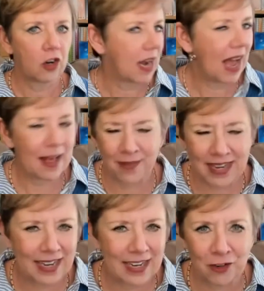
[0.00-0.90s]
you're not
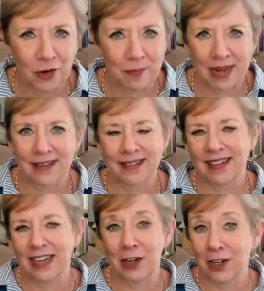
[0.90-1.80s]
making a
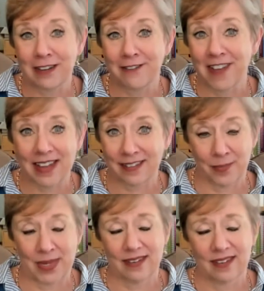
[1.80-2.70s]
tremendously good
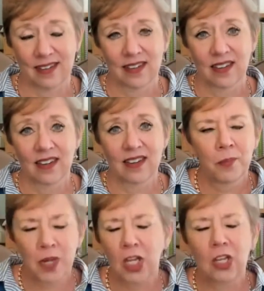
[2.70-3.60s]
investment,
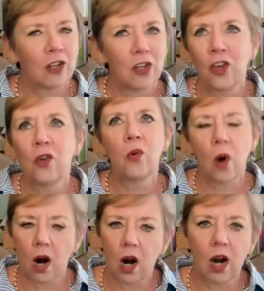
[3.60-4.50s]
but
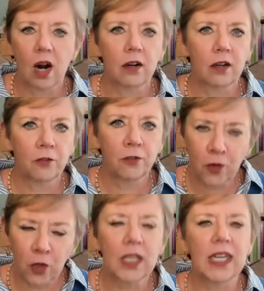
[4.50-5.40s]
you are
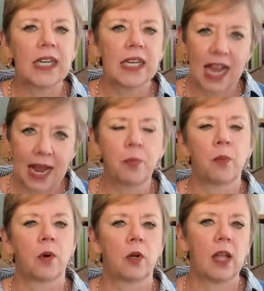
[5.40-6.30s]
fully
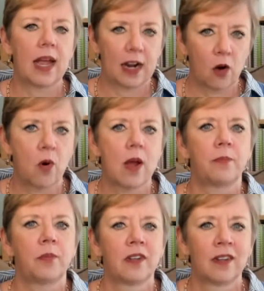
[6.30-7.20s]
capable and
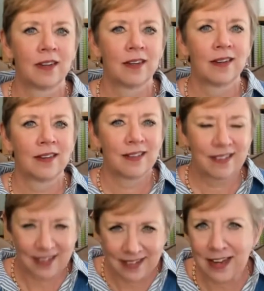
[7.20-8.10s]
equipped
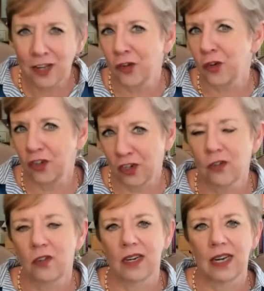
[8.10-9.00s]
to teach your
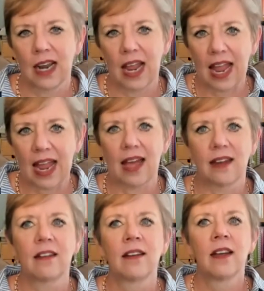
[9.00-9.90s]
children
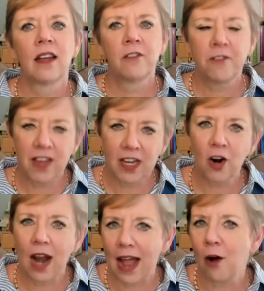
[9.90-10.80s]
and
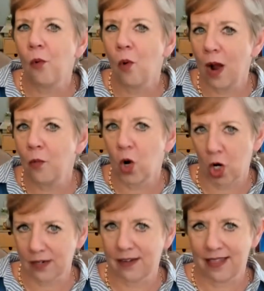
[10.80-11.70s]
figure out what
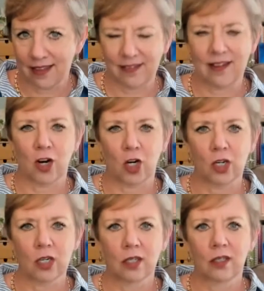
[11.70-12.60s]
worked this mm-hmm.
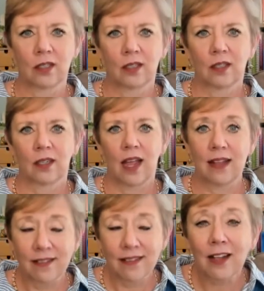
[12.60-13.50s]
year
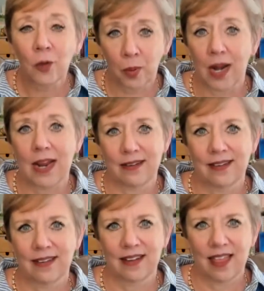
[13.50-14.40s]
and
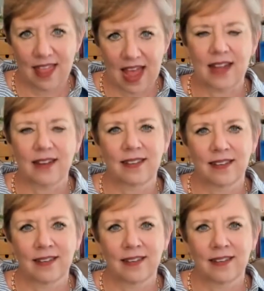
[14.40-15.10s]
celebrate that